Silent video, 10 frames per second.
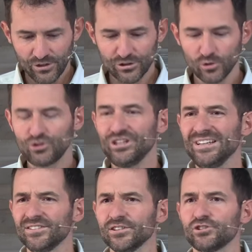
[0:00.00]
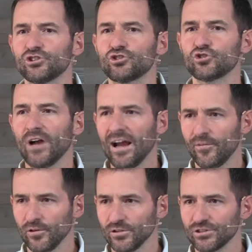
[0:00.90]
So Jesus
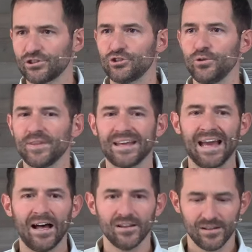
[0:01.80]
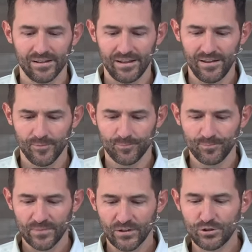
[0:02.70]
travels to the Galilee
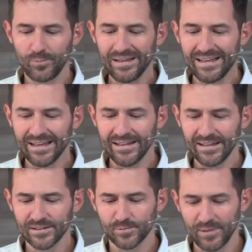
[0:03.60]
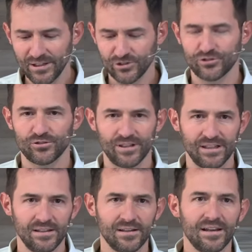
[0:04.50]
to begin his
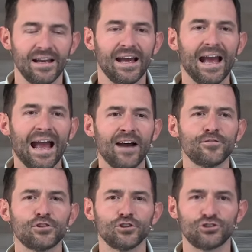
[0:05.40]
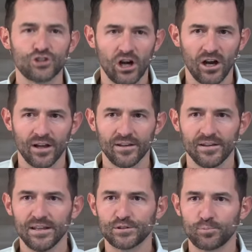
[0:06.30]
ministry after John
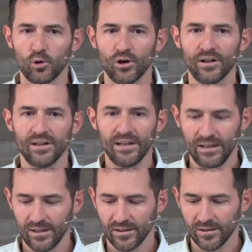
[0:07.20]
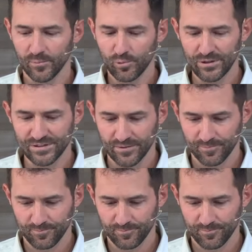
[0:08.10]
is put in prison.